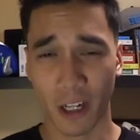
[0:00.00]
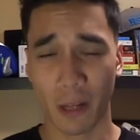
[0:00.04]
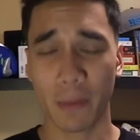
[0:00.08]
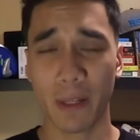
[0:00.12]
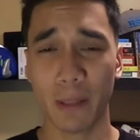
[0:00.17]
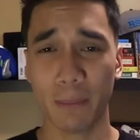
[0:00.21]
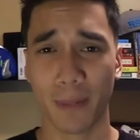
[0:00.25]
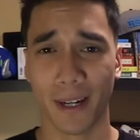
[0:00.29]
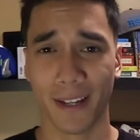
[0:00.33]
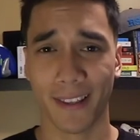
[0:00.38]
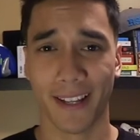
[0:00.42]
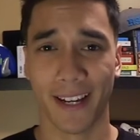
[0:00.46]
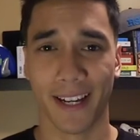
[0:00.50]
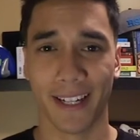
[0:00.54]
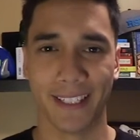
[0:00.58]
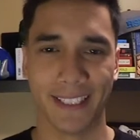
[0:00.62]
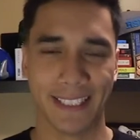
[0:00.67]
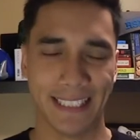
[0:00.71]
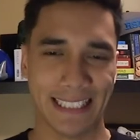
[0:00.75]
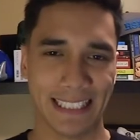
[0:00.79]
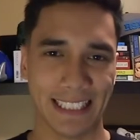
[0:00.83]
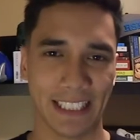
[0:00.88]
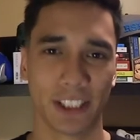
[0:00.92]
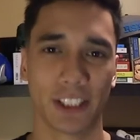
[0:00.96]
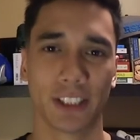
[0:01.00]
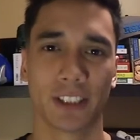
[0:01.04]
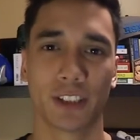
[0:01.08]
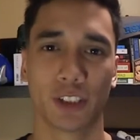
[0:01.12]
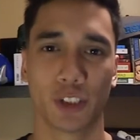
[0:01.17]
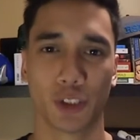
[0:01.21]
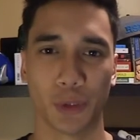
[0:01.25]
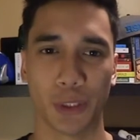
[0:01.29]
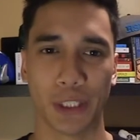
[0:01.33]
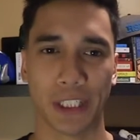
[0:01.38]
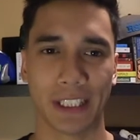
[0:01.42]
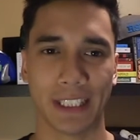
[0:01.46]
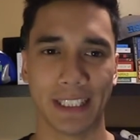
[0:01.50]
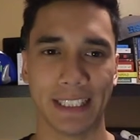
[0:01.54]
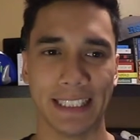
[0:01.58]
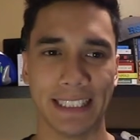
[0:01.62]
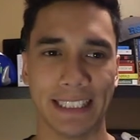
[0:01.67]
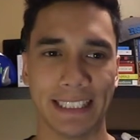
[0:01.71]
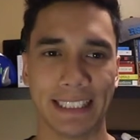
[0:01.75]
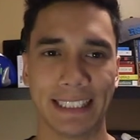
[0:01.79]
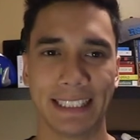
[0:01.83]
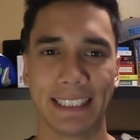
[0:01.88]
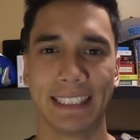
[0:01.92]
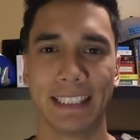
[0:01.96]
I mean by that is
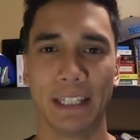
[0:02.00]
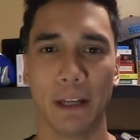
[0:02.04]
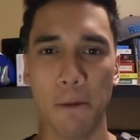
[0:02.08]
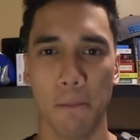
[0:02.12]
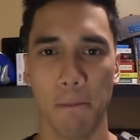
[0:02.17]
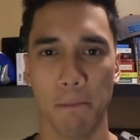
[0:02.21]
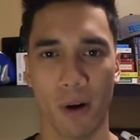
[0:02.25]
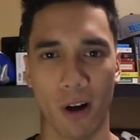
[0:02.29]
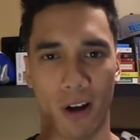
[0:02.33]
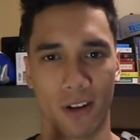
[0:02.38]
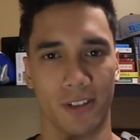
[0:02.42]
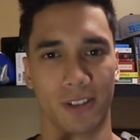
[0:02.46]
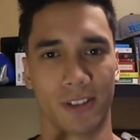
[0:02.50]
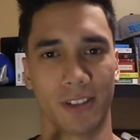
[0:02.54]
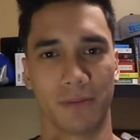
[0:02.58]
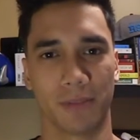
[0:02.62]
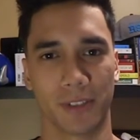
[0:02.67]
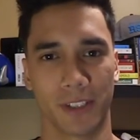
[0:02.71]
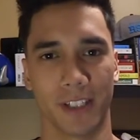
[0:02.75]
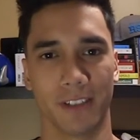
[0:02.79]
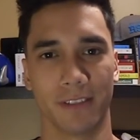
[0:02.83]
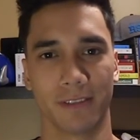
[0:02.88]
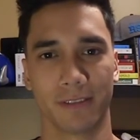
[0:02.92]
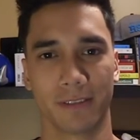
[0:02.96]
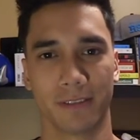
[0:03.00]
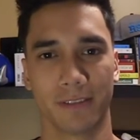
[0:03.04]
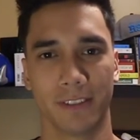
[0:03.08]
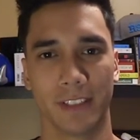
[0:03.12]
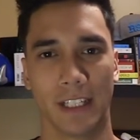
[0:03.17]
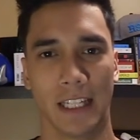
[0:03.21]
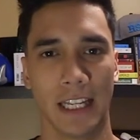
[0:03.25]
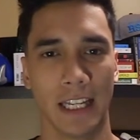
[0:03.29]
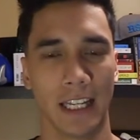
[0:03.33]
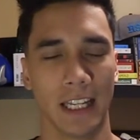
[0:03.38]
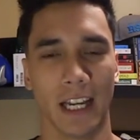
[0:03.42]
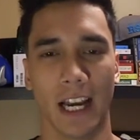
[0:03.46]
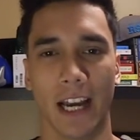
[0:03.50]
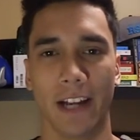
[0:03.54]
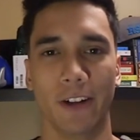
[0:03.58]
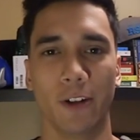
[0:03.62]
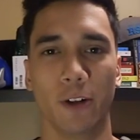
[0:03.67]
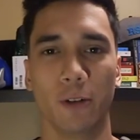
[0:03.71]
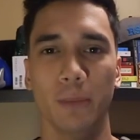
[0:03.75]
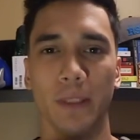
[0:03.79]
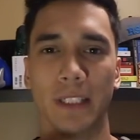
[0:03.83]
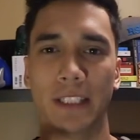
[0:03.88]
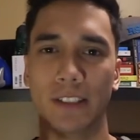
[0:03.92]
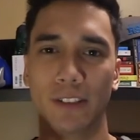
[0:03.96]
strictly positive stuff. I
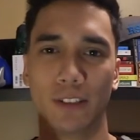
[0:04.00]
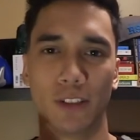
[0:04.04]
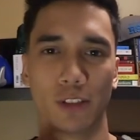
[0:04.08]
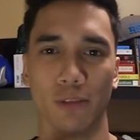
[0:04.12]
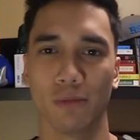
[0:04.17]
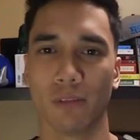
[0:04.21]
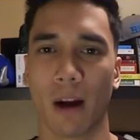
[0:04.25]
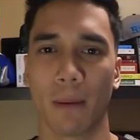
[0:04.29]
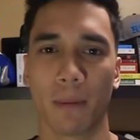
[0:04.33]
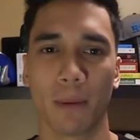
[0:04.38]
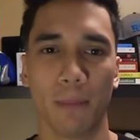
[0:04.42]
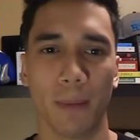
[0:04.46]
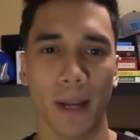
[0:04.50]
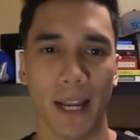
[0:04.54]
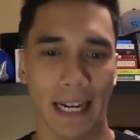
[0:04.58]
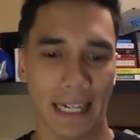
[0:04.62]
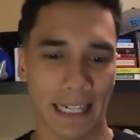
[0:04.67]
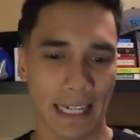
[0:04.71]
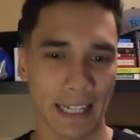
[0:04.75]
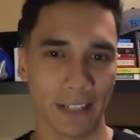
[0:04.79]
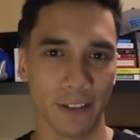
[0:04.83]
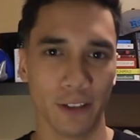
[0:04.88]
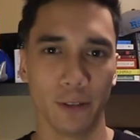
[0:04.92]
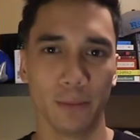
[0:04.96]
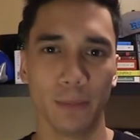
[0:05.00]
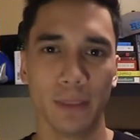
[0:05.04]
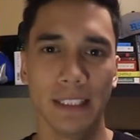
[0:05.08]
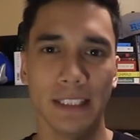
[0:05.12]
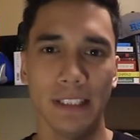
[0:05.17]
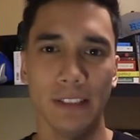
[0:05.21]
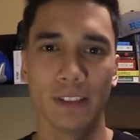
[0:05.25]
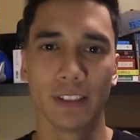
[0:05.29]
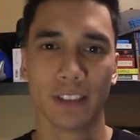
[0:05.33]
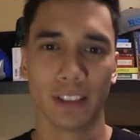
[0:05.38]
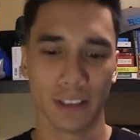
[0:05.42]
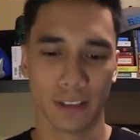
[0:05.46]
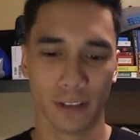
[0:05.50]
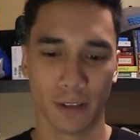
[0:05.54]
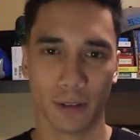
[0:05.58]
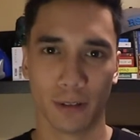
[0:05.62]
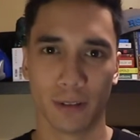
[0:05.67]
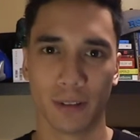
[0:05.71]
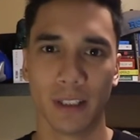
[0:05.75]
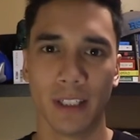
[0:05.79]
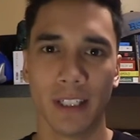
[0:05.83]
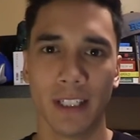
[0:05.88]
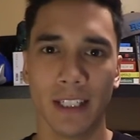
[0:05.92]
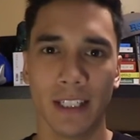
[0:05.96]
don't mean you can rob a bank. I don't mean you can
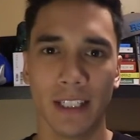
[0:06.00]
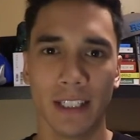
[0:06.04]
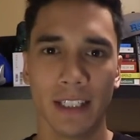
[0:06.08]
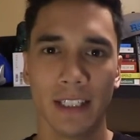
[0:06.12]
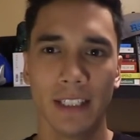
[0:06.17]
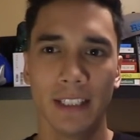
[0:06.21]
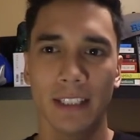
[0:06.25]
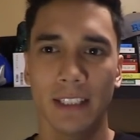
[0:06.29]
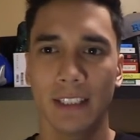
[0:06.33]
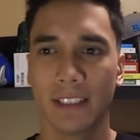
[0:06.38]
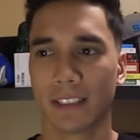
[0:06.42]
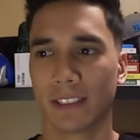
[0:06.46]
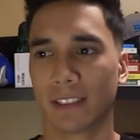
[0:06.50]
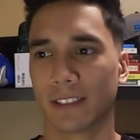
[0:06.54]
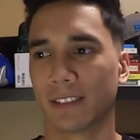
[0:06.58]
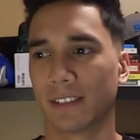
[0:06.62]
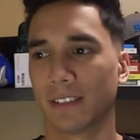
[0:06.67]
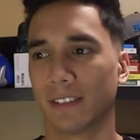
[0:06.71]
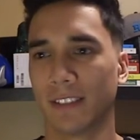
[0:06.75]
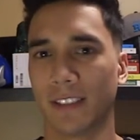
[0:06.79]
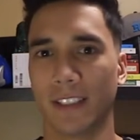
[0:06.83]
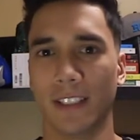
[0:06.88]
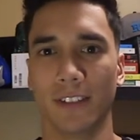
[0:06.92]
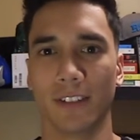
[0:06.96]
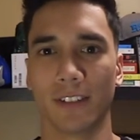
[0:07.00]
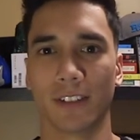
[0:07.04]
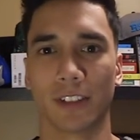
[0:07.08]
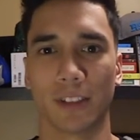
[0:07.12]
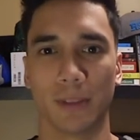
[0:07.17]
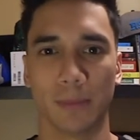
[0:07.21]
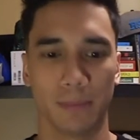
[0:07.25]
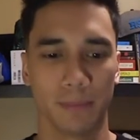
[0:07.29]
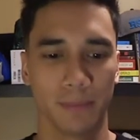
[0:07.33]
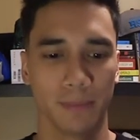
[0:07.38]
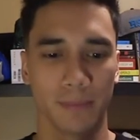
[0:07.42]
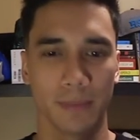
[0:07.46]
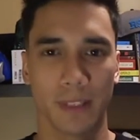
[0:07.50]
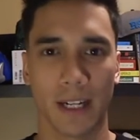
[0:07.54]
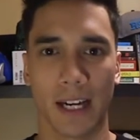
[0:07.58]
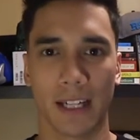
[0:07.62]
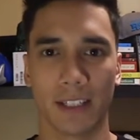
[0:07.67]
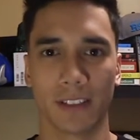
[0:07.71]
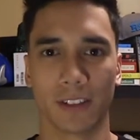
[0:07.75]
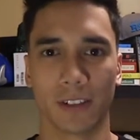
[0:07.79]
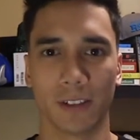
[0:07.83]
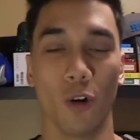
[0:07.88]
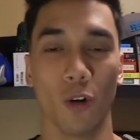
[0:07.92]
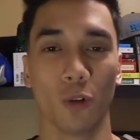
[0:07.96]
go steal some
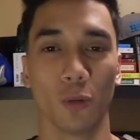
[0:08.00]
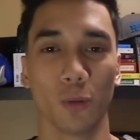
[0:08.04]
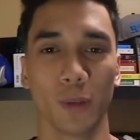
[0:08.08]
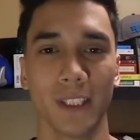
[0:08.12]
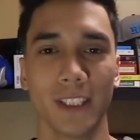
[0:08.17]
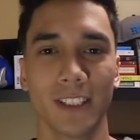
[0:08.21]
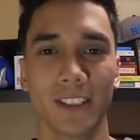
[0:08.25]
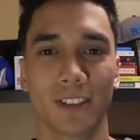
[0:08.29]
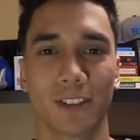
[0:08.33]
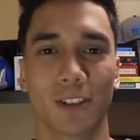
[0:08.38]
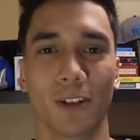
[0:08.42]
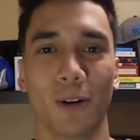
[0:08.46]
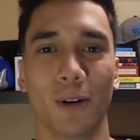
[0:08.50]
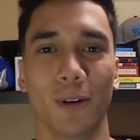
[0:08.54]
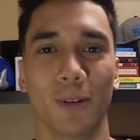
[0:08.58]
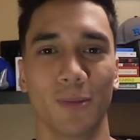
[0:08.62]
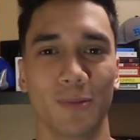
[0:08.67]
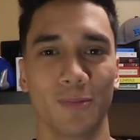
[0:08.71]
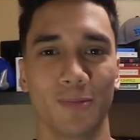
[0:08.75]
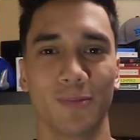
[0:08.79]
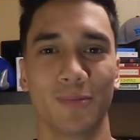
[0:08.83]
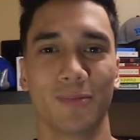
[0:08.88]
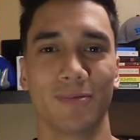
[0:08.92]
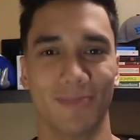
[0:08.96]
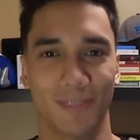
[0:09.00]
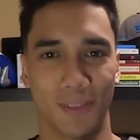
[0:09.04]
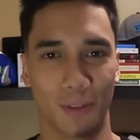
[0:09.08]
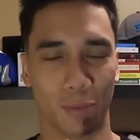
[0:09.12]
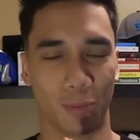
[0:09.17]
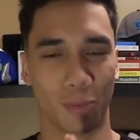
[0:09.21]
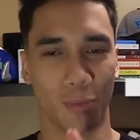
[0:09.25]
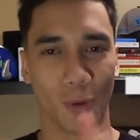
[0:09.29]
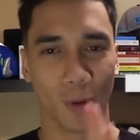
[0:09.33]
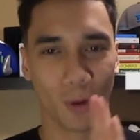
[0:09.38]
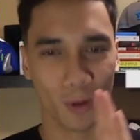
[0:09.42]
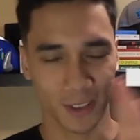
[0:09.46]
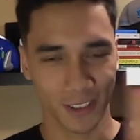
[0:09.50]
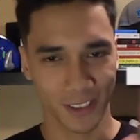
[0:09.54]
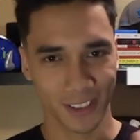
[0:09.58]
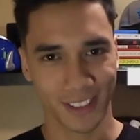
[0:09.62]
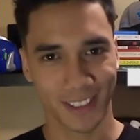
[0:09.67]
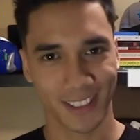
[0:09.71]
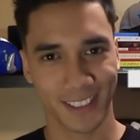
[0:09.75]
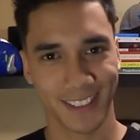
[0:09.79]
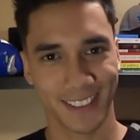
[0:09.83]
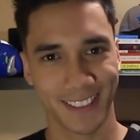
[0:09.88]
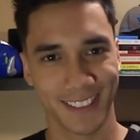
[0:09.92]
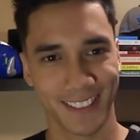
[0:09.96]
guy's girl. Always go
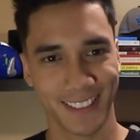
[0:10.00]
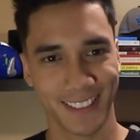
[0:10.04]
towards,